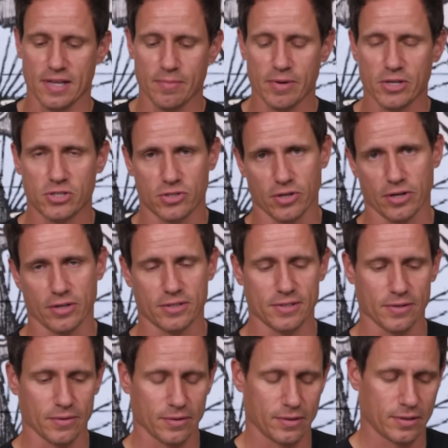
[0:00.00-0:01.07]
is not my strong
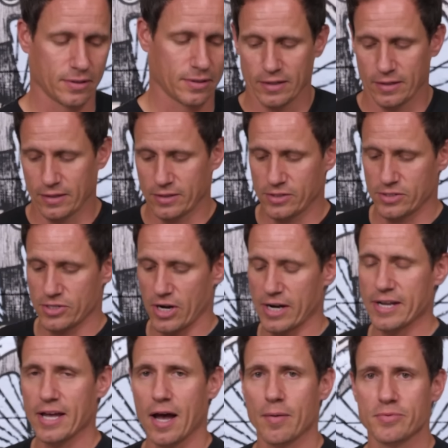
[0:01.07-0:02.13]
suit.
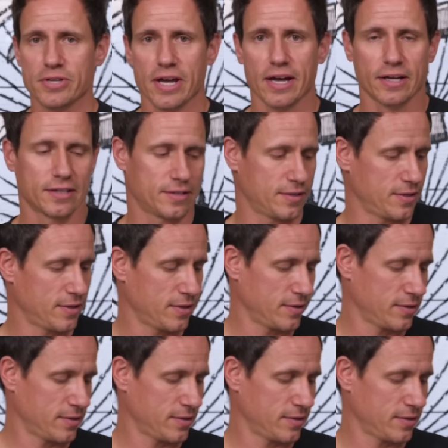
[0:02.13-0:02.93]
Shiny object,